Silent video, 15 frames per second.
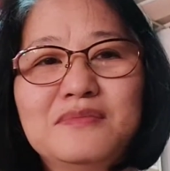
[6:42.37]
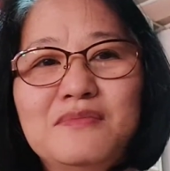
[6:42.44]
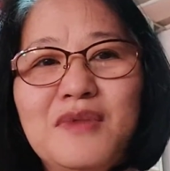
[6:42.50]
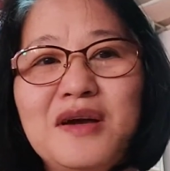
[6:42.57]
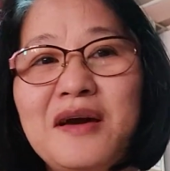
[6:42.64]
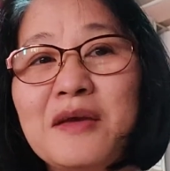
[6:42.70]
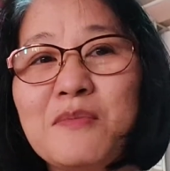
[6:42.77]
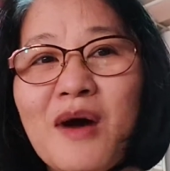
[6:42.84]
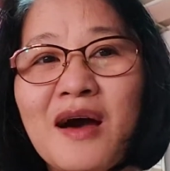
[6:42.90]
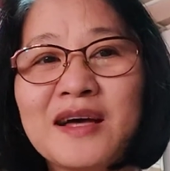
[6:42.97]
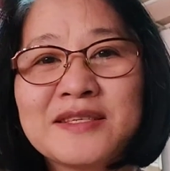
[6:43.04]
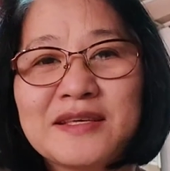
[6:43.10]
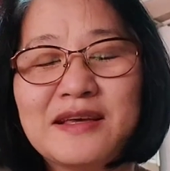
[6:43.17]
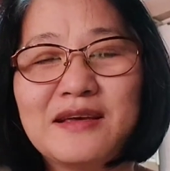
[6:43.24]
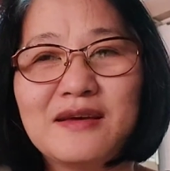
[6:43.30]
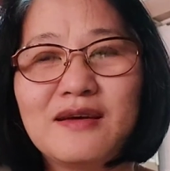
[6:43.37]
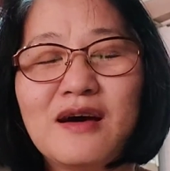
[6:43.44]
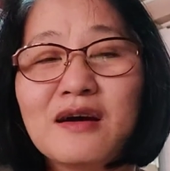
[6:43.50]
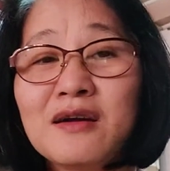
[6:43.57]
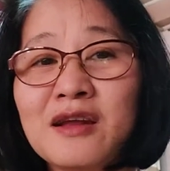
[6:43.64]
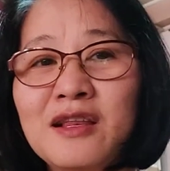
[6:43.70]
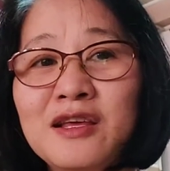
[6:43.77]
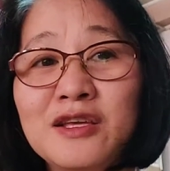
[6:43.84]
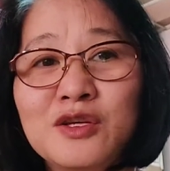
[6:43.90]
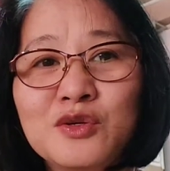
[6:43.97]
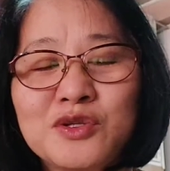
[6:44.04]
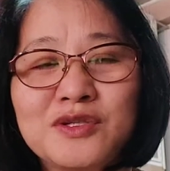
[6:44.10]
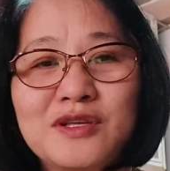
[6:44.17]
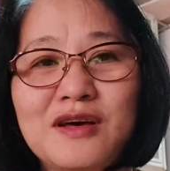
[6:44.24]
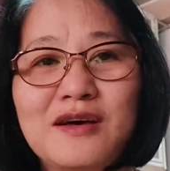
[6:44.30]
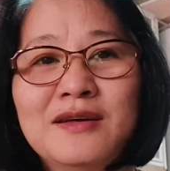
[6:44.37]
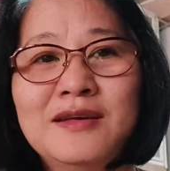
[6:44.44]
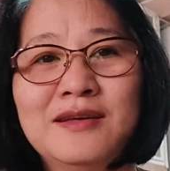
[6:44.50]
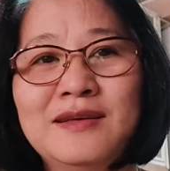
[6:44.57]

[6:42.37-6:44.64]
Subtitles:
Magkaiba kasi ang religious sa...